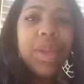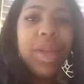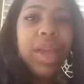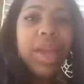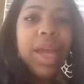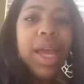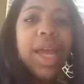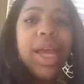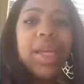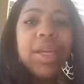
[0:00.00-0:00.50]

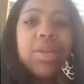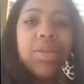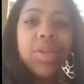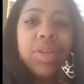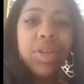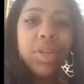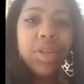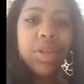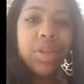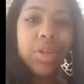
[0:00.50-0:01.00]
Hey
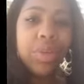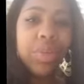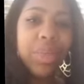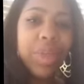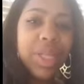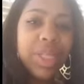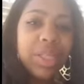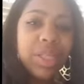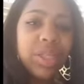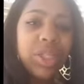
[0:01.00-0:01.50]
YouTube,
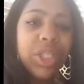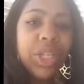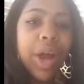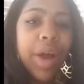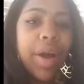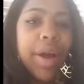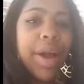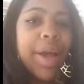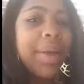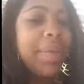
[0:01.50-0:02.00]
this is
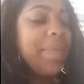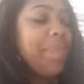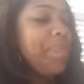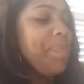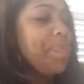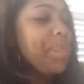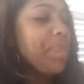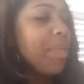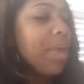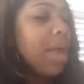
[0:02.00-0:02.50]
Shara.
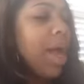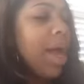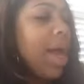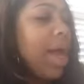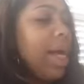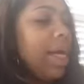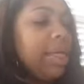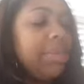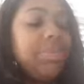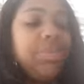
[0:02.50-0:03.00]

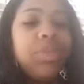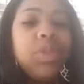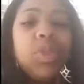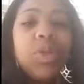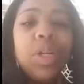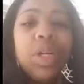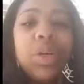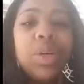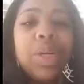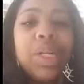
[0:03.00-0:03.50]

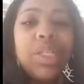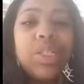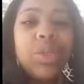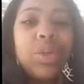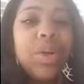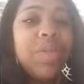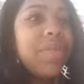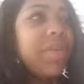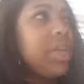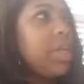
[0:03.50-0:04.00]
Doing a quick
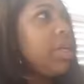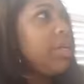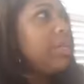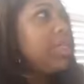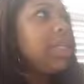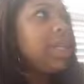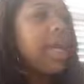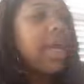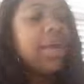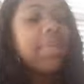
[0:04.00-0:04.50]
short video
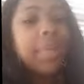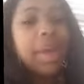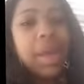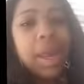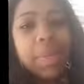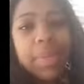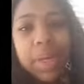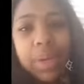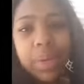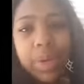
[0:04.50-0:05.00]
today. It may
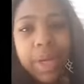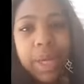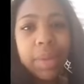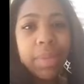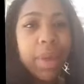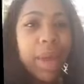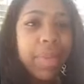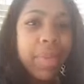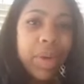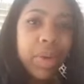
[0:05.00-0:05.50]
not be quick, it
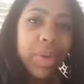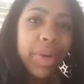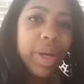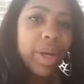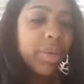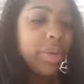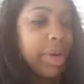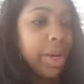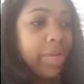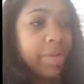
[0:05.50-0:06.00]
may be
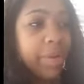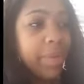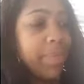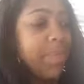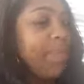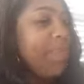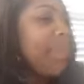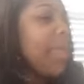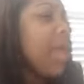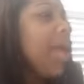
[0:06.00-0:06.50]
quick, whatever.
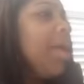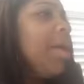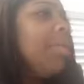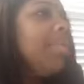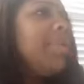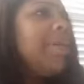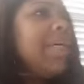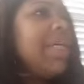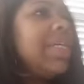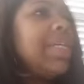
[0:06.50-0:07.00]

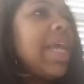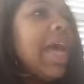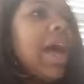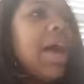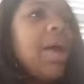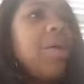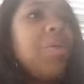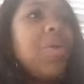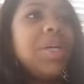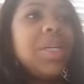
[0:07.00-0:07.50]
But
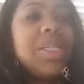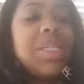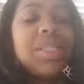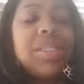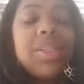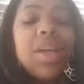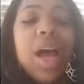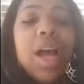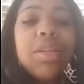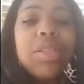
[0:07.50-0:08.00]
I wanted to
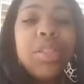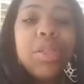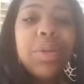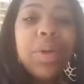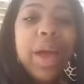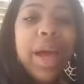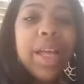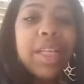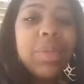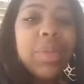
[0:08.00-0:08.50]
talk to you
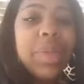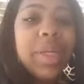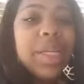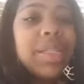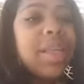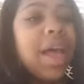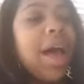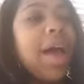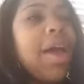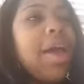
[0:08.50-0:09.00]
guys
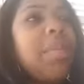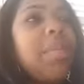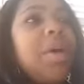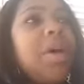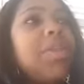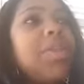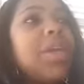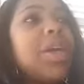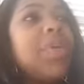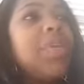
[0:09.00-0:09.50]
because I am
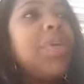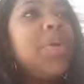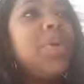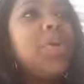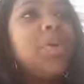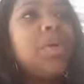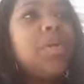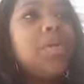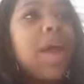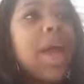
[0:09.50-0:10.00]
on the
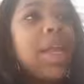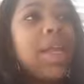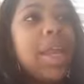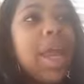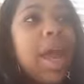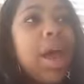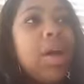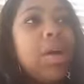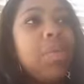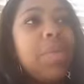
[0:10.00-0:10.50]
computer right
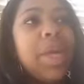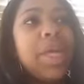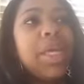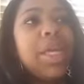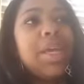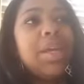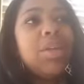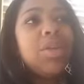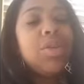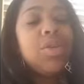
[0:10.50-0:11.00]
now
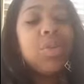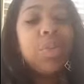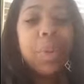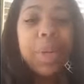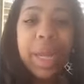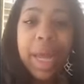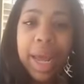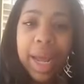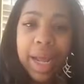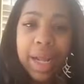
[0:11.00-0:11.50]
making new
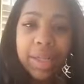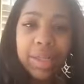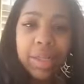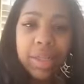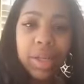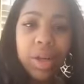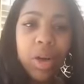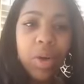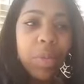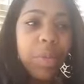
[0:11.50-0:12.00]
plans
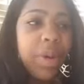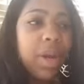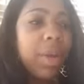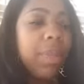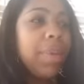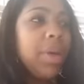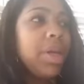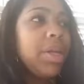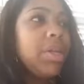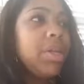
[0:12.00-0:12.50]
to open
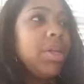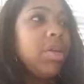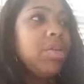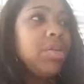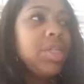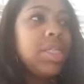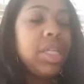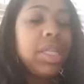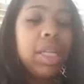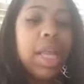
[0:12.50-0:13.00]
up a new
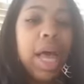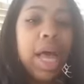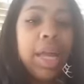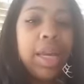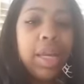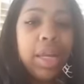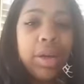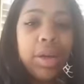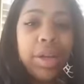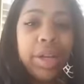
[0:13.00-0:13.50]

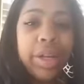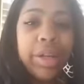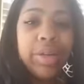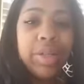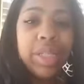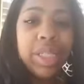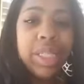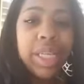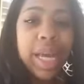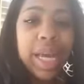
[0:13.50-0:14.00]
salon here in
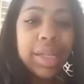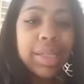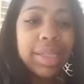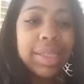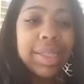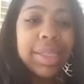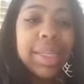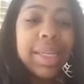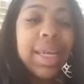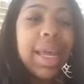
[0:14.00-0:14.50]
Houston,
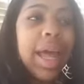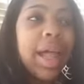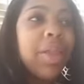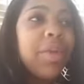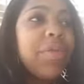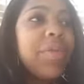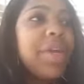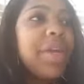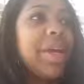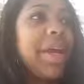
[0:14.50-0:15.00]
Texas in the
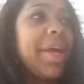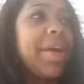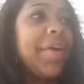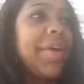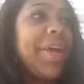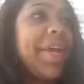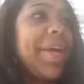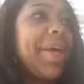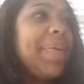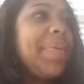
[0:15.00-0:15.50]
Galleria
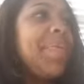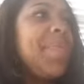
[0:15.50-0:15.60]
area.